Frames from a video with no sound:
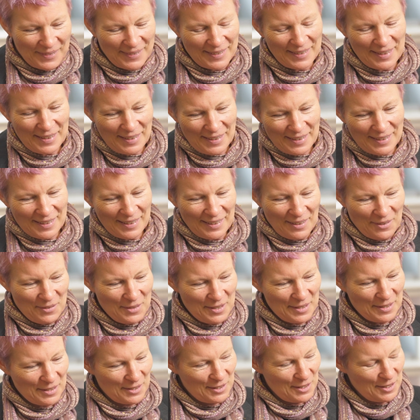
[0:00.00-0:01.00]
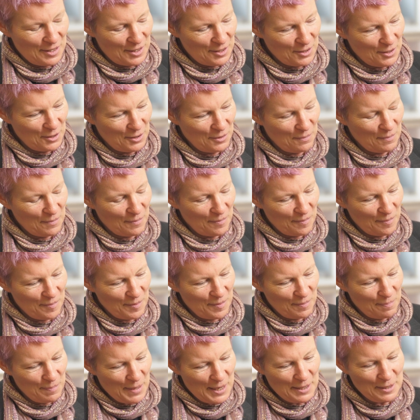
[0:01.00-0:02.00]
there's a
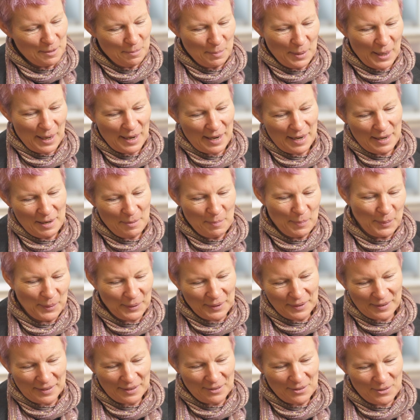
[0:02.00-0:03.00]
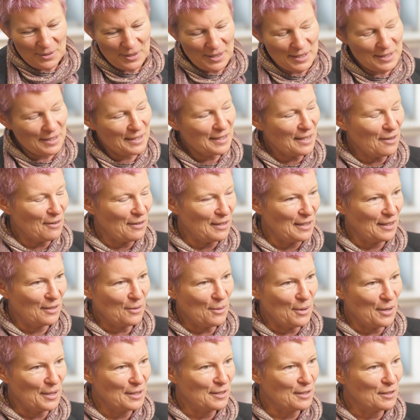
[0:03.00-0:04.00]
better pay, but not necessarily
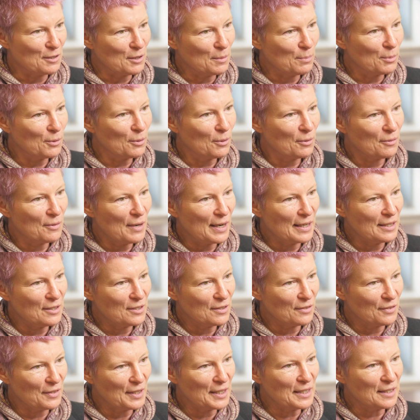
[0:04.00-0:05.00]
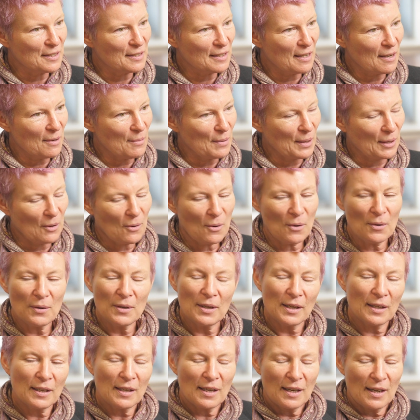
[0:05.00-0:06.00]
quite such a broad range of things going
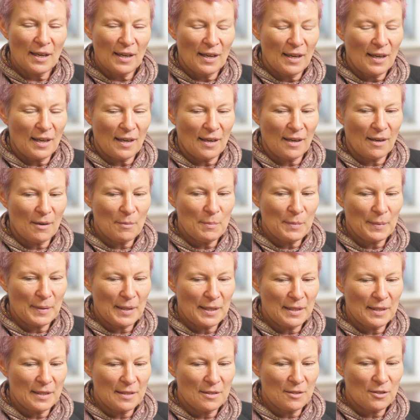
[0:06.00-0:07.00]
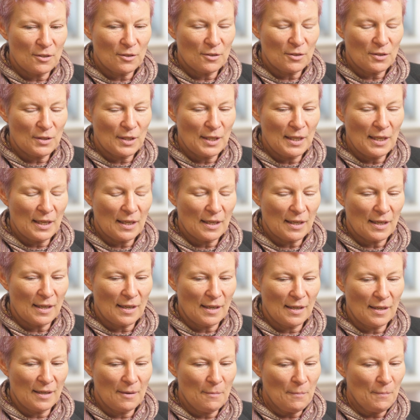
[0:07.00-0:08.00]
on in industry.
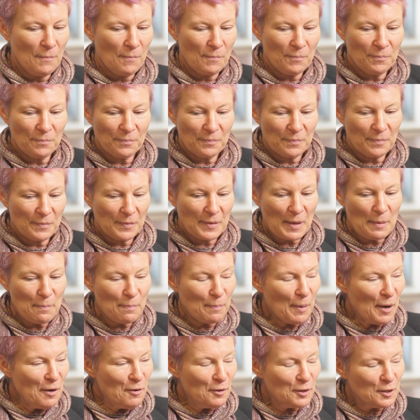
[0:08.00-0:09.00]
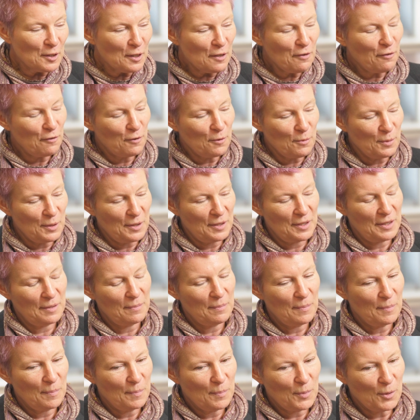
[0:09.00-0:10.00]
They both suffer with
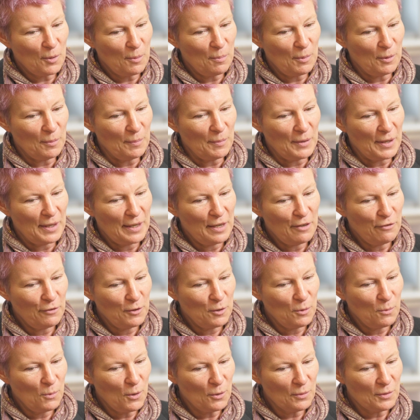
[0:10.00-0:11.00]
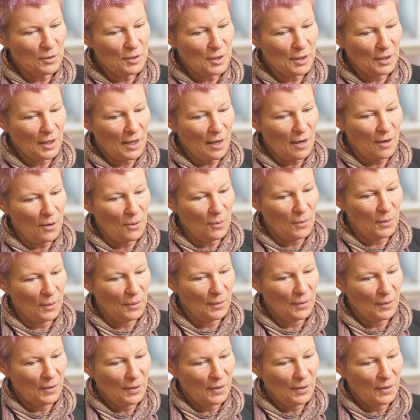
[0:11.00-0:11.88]
the problem that if you want to go